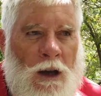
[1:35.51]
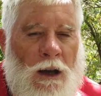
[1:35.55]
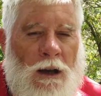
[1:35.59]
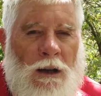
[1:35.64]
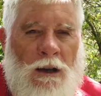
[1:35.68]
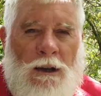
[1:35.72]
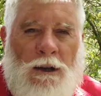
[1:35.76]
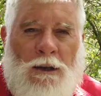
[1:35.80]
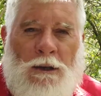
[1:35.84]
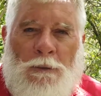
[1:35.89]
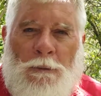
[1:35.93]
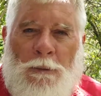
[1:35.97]

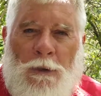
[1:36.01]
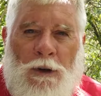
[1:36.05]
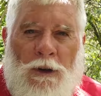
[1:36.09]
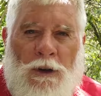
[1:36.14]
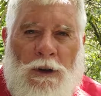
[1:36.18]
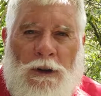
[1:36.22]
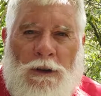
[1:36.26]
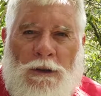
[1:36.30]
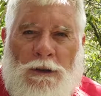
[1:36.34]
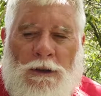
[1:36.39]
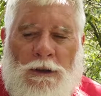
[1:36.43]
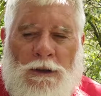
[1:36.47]
and
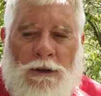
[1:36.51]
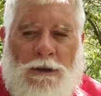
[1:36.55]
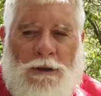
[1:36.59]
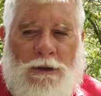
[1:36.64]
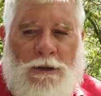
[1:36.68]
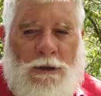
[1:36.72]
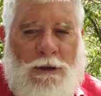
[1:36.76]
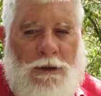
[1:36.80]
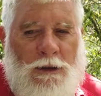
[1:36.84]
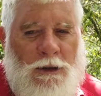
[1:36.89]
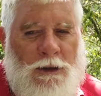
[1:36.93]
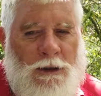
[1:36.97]
experience.
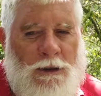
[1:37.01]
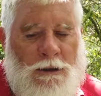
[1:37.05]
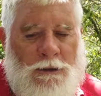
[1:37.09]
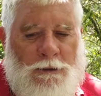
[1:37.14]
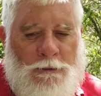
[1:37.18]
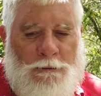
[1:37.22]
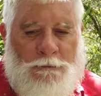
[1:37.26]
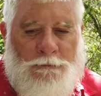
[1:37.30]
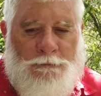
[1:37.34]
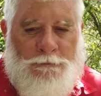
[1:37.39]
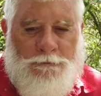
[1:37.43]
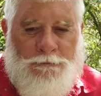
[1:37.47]
It's well,